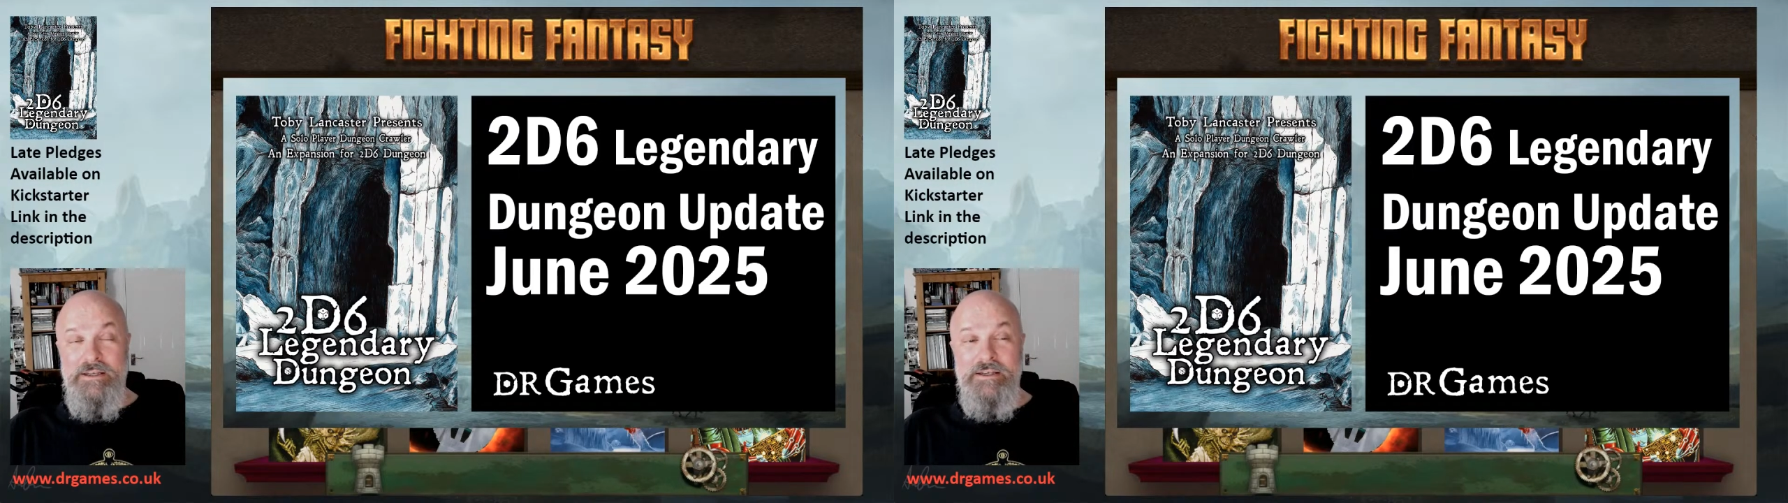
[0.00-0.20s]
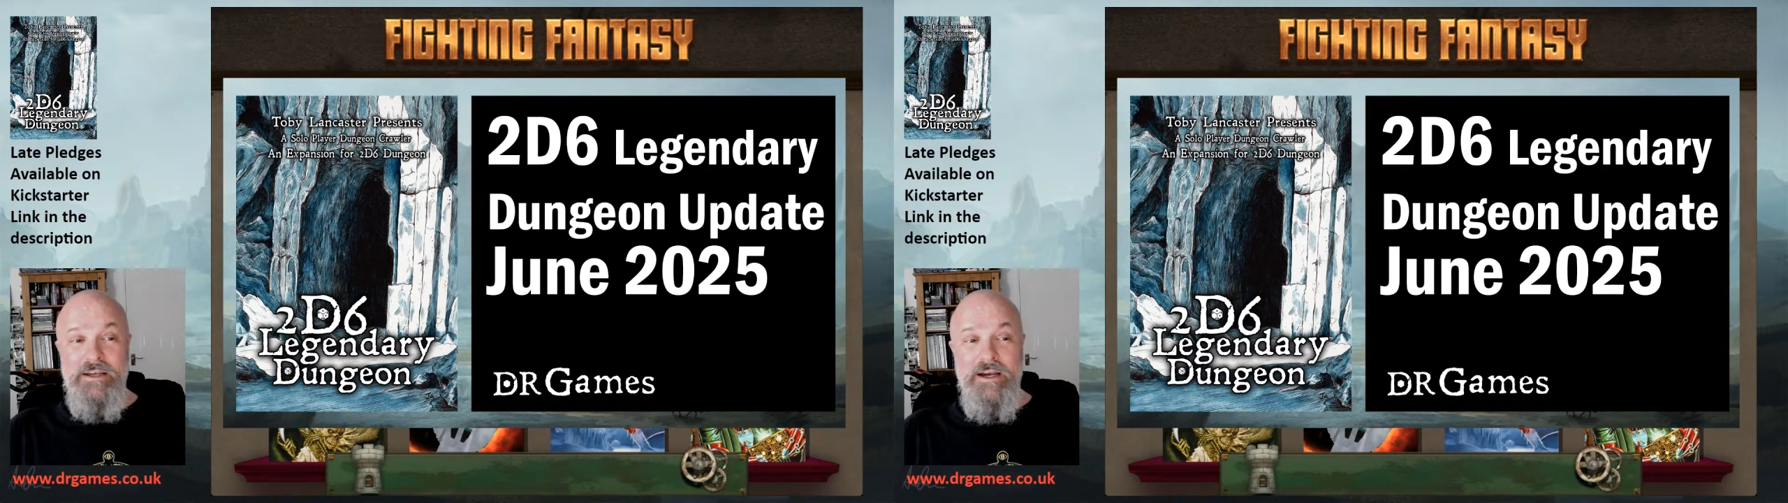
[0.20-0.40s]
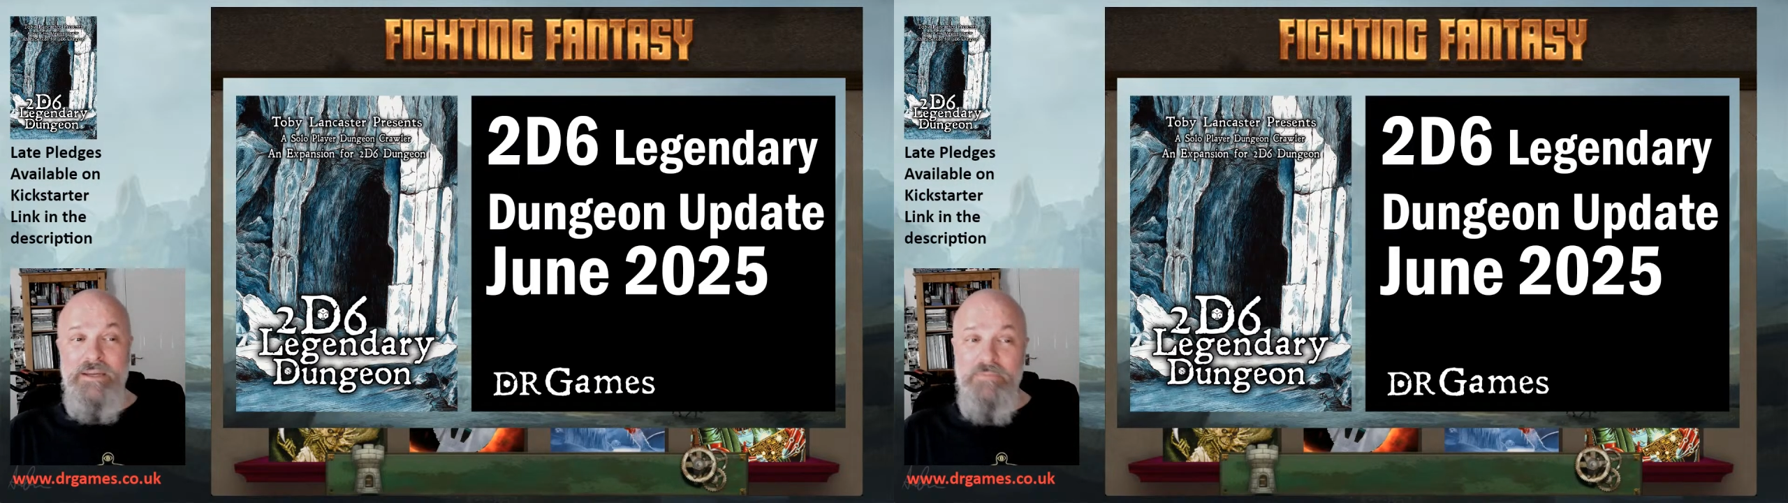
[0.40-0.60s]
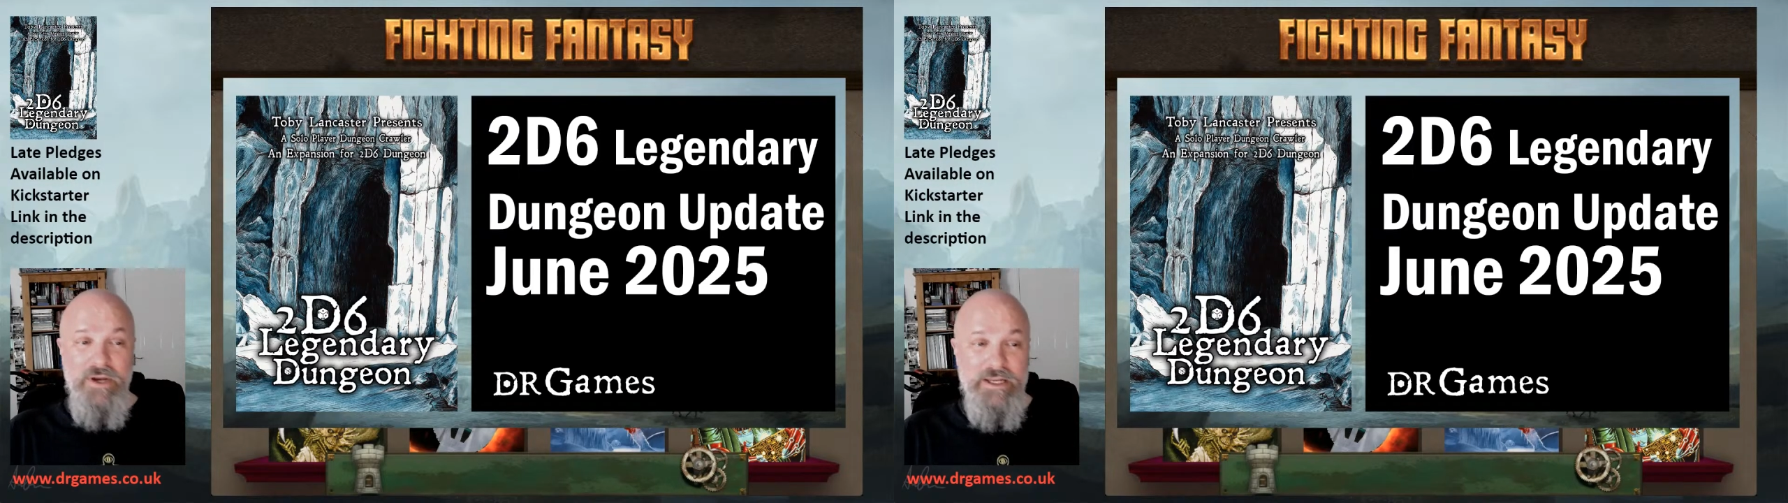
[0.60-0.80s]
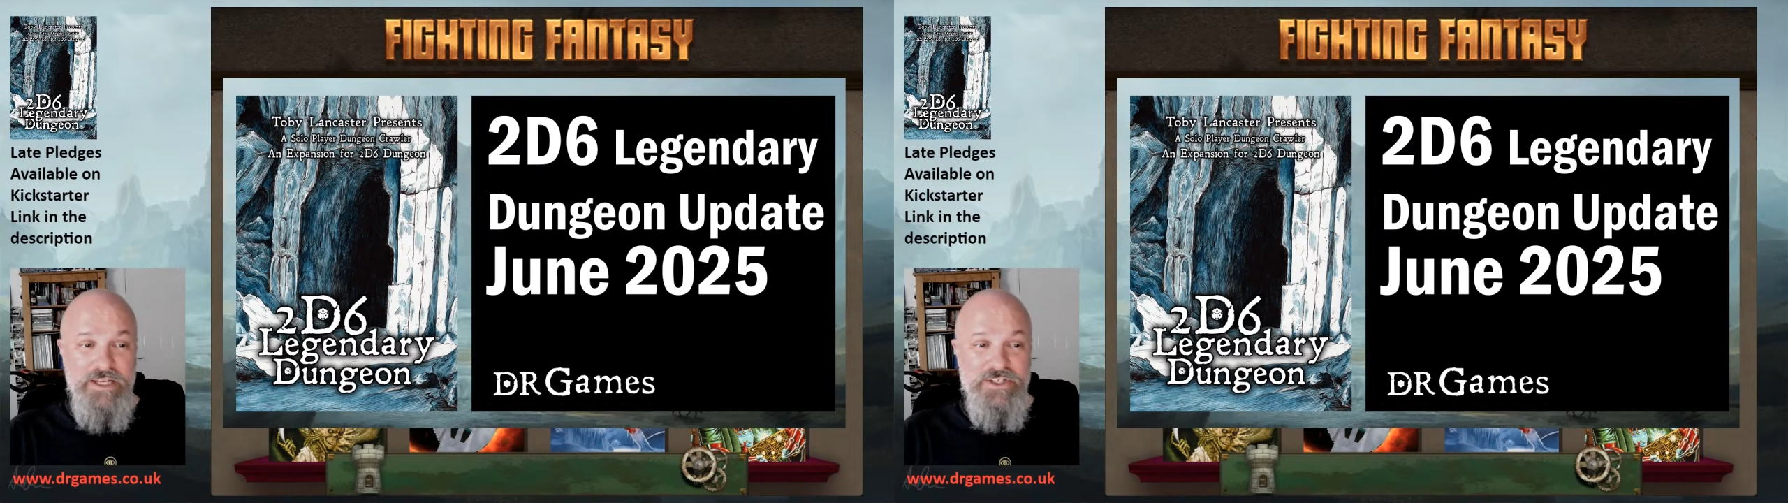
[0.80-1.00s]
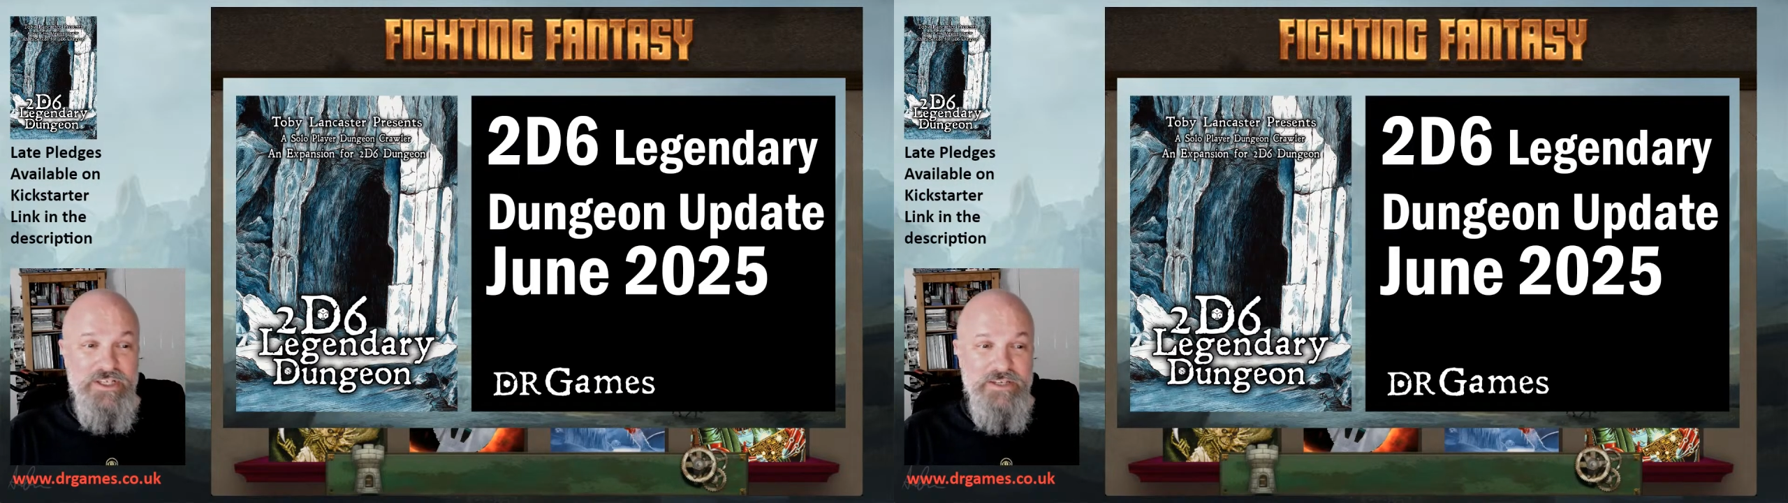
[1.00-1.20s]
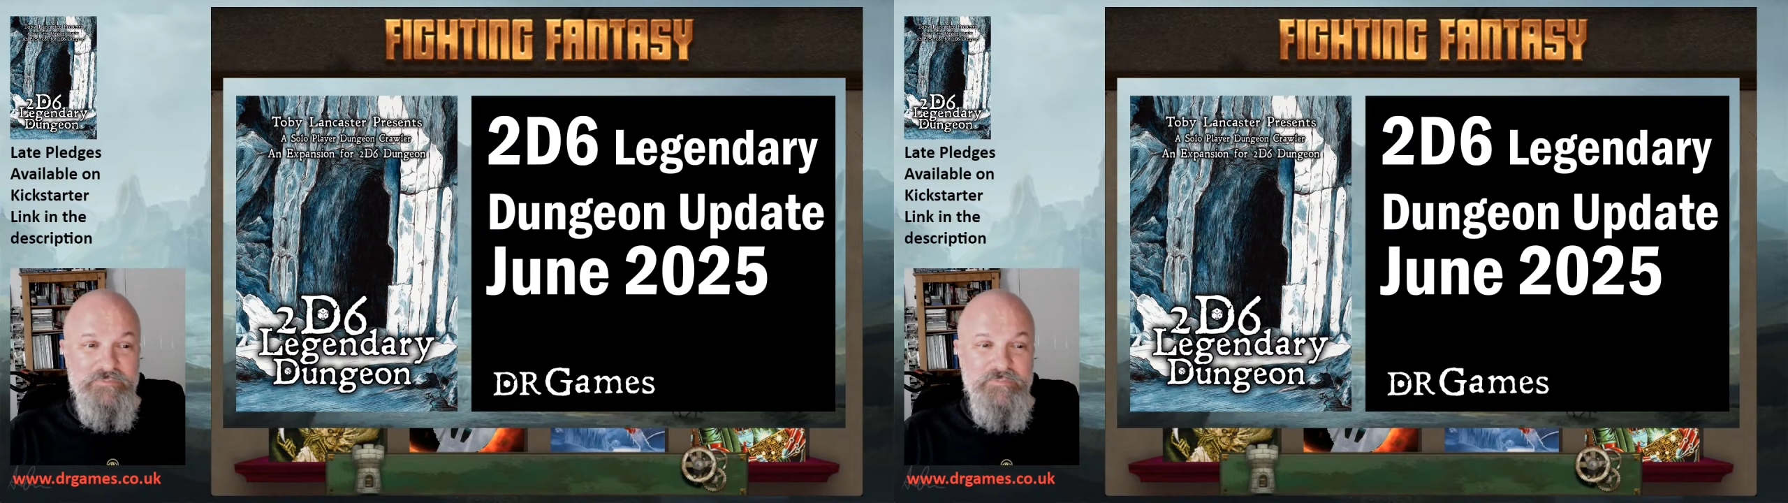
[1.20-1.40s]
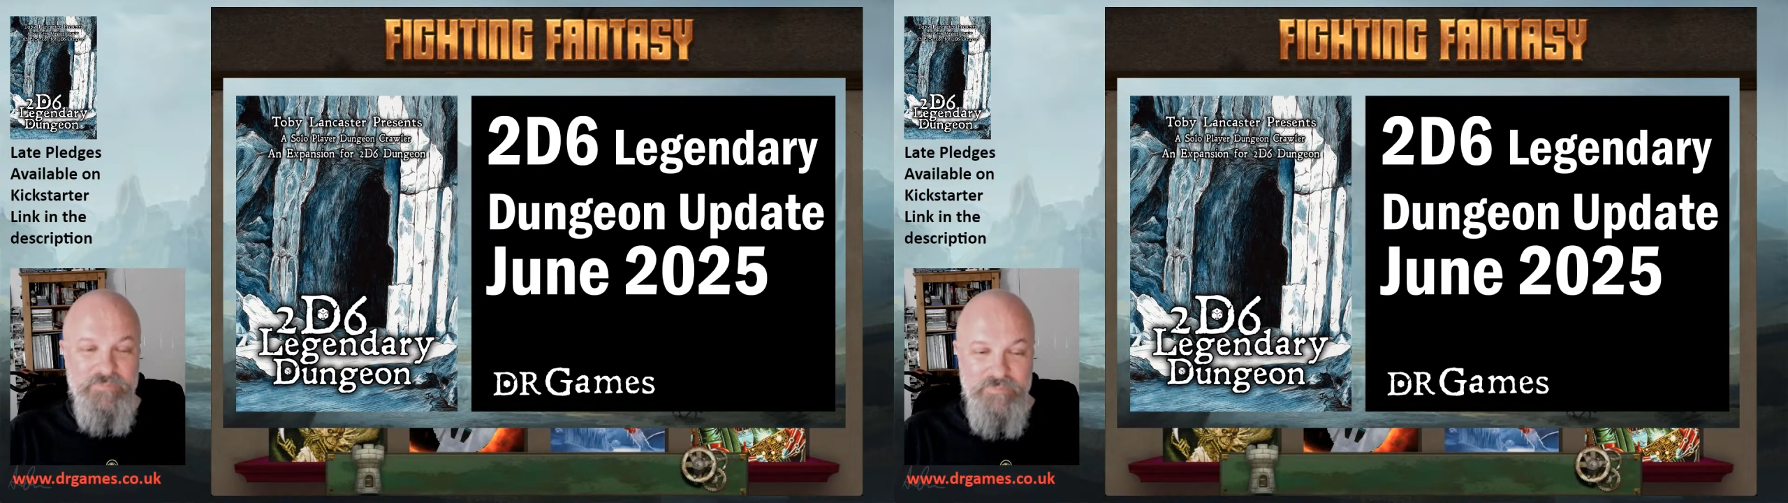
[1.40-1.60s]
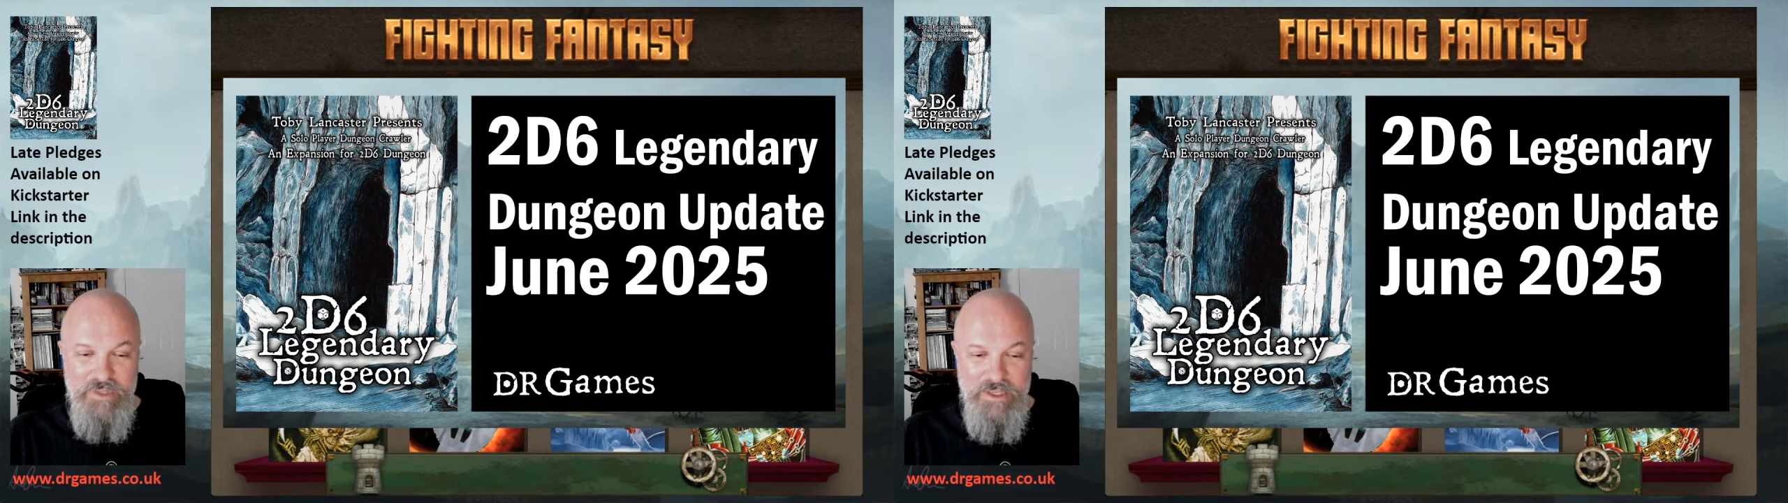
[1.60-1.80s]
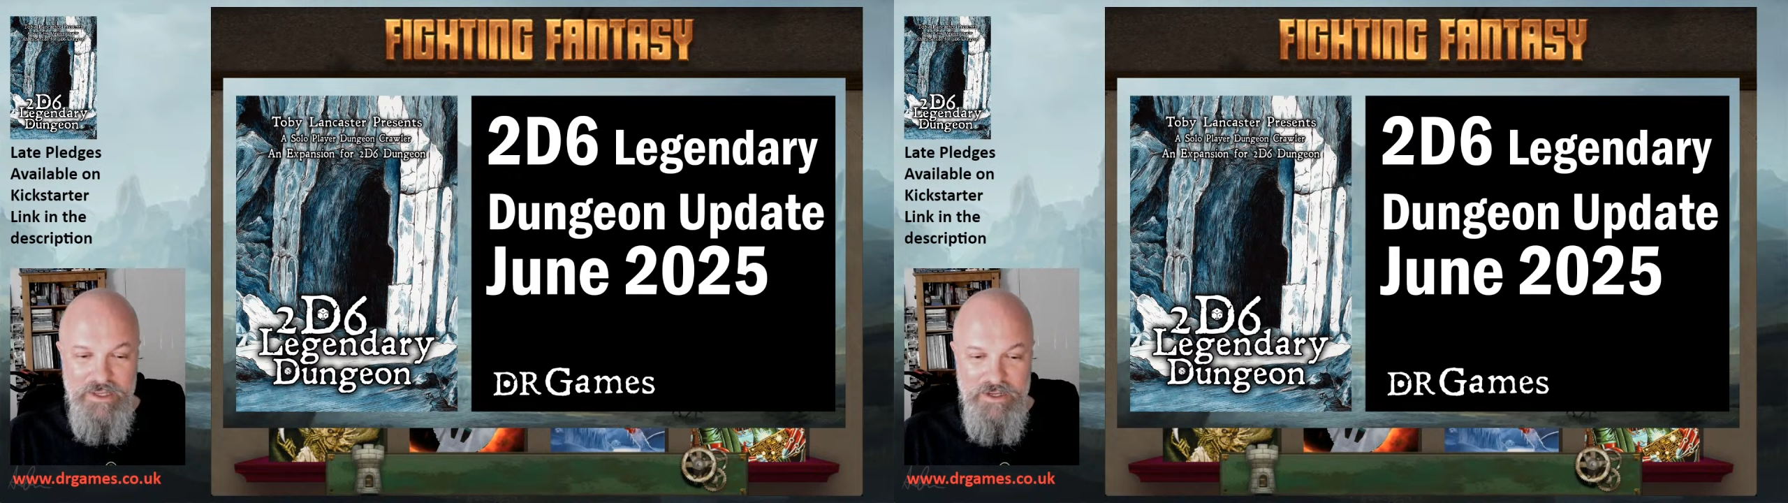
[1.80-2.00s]
I don't mind, actually.
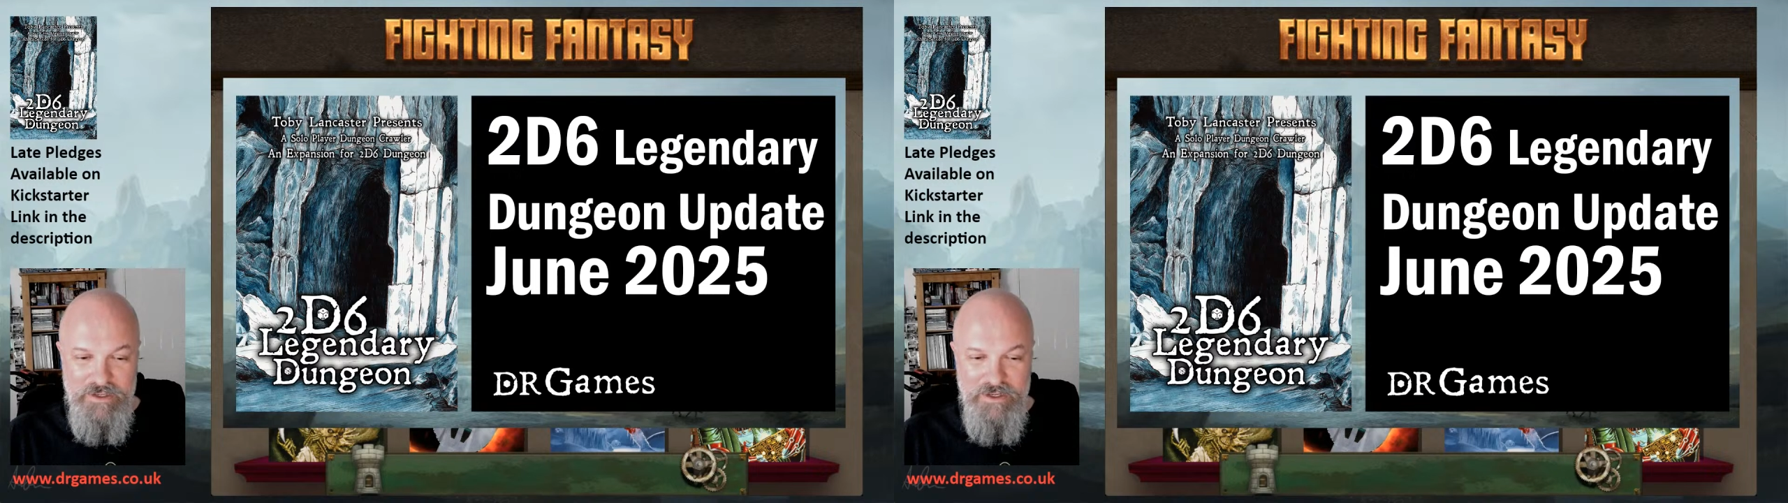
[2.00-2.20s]
I